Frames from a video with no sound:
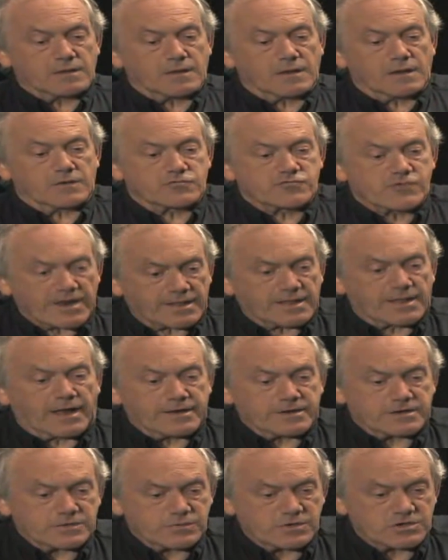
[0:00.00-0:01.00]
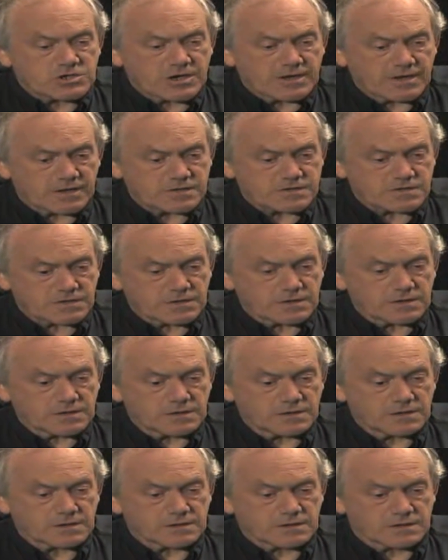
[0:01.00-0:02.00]
Red light, which has a
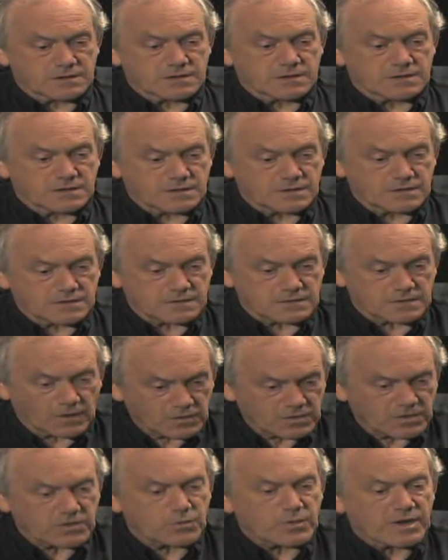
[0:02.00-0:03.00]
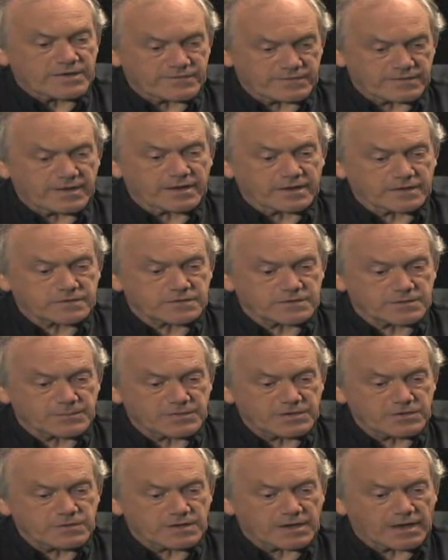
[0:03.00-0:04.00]
longer wavelength than
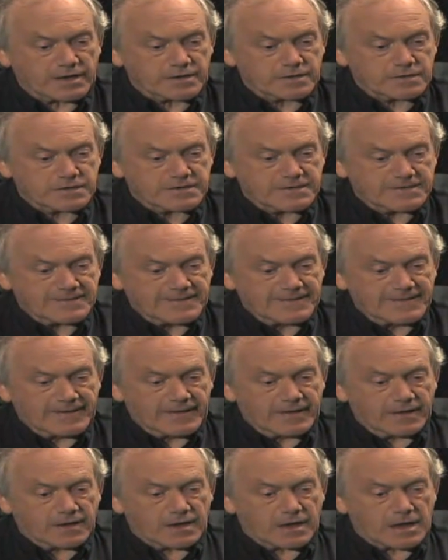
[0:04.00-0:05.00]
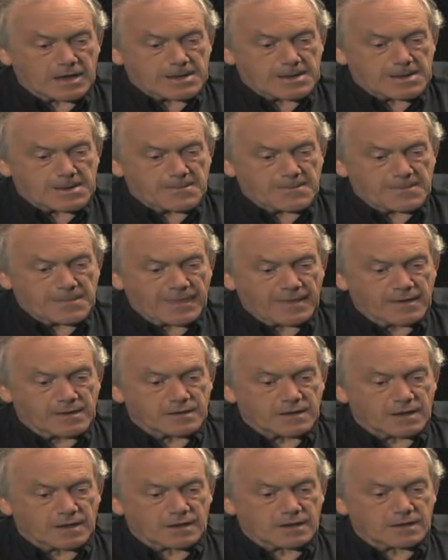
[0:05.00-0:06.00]
blue light, um,
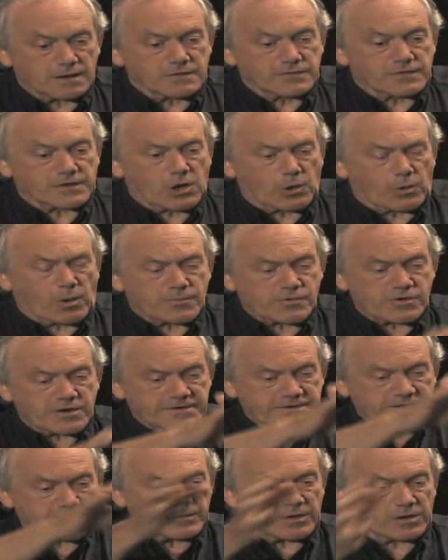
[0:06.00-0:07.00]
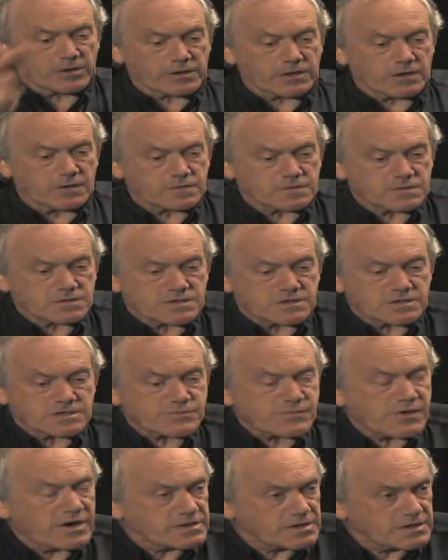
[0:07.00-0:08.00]
the cooperating molecules are
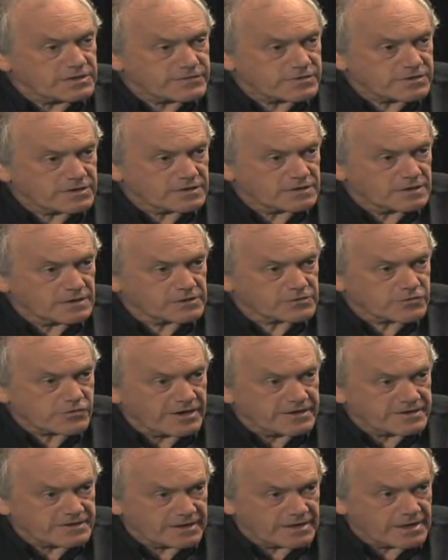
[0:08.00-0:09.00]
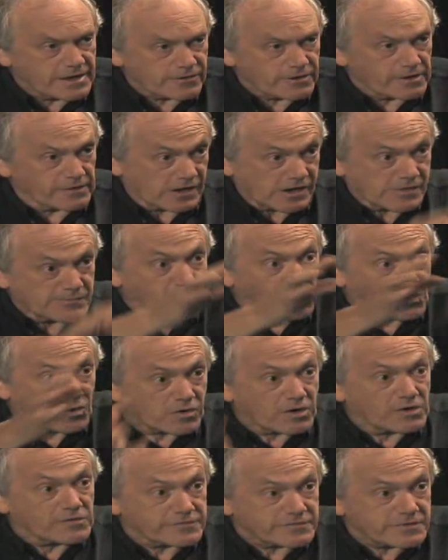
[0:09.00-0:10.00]
spread over a, a greater area. There are
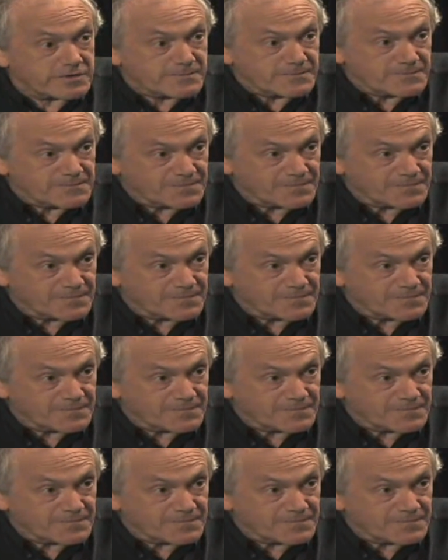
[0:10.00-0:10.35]
more of them.